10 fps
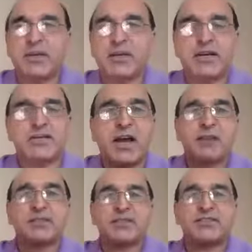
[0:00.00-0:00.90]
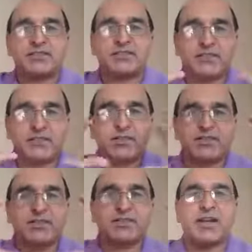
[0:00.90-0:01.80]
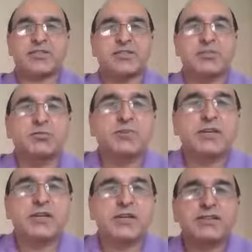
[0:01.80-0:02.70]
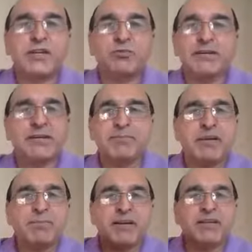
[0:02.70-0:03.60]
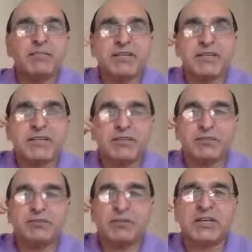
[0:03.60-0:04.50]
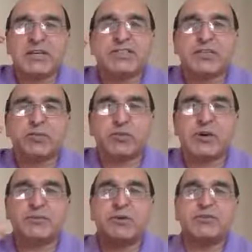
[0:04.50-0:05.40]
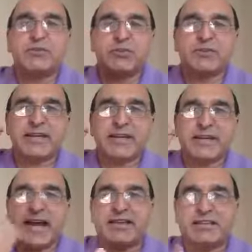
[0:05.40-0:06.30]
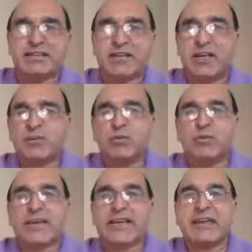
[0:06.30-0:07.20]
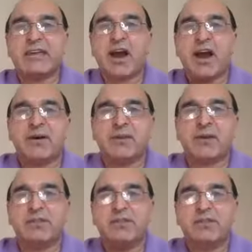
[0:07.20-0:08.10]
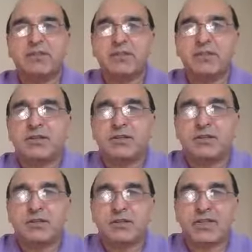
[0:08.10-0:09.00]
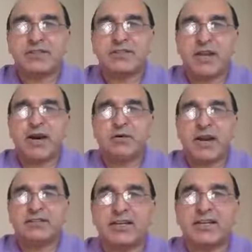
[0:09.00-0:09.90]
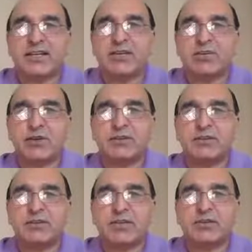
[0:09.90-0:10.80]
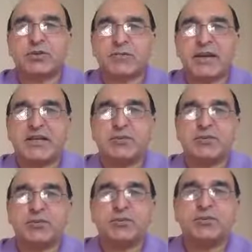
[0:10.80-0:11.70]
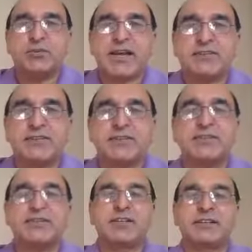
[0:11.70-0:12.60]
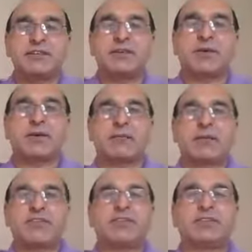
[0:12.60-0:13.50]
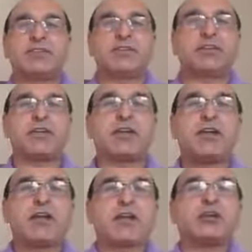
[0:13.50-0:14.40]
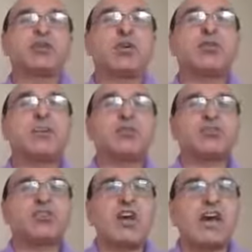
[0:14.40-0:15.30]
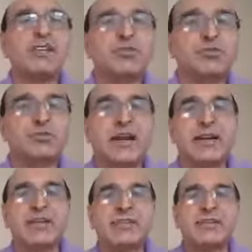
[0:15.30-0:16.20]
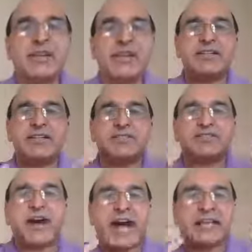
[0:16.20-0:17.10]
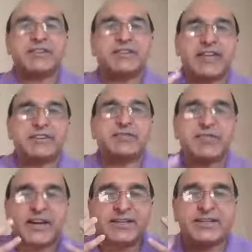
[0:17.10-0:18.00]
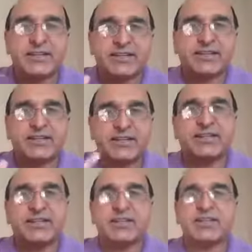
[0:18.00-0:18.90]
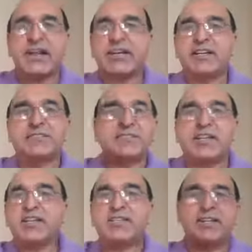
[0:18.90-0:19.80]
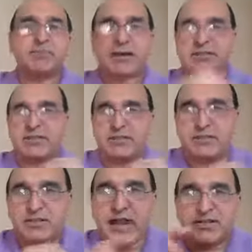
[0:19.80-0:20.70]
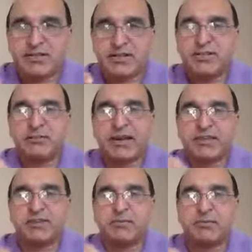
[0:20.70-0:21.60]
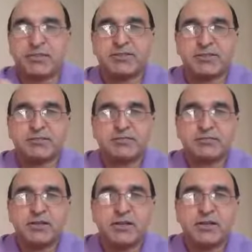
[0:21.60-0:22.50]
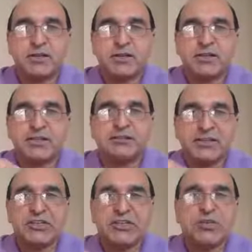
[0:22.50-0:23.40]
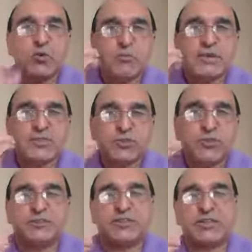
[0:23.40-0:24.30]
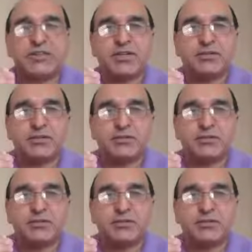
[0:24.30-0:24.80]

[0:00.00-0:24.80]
I'm just, sensitizing you that we people, we listen to words, but we don't analyze it. So we cannot become, yes, now Rais Khan, your resource management. Good, excellent. This is now a better definition. So we should try to understand, define things. For critical thinkers, definition is must. I started my lecture from this. Definition, you must know definitions.